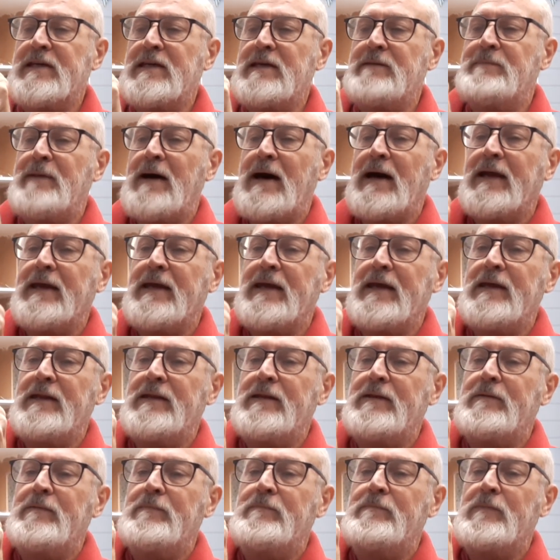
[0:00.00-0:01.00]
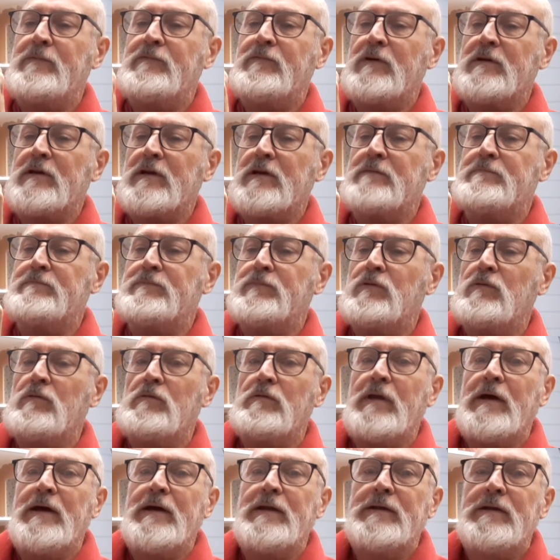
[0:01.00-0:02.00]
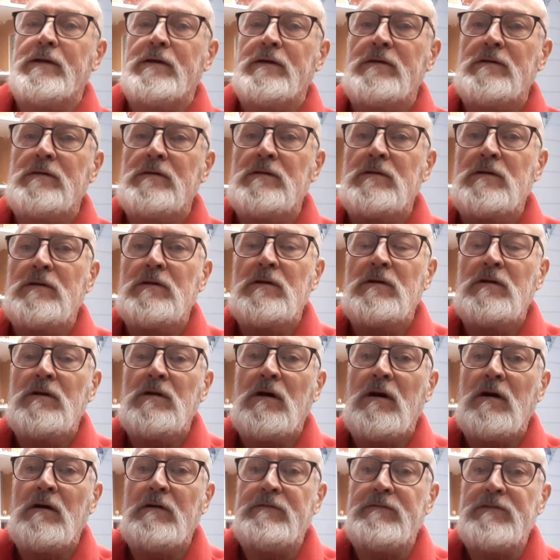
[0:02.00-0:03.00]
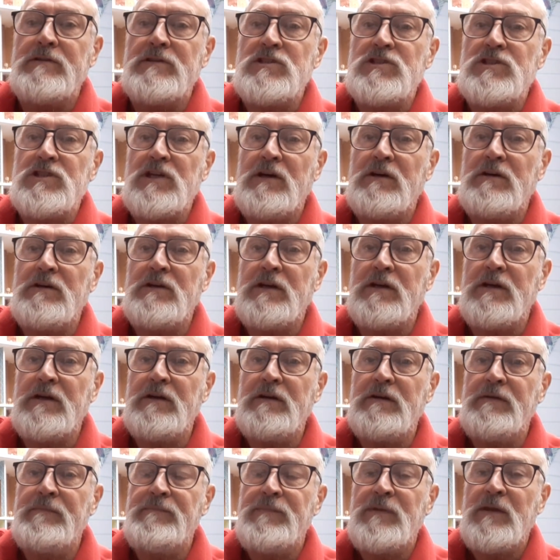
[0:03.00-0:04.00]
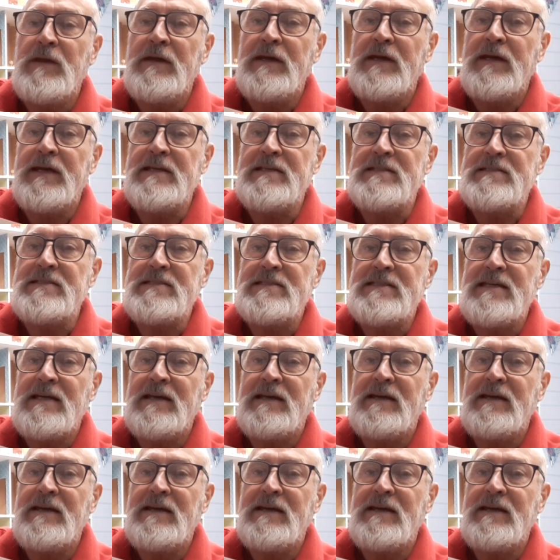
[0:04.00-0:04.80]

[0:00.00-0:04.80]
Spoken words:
backing. If I can pull that off and show you, it's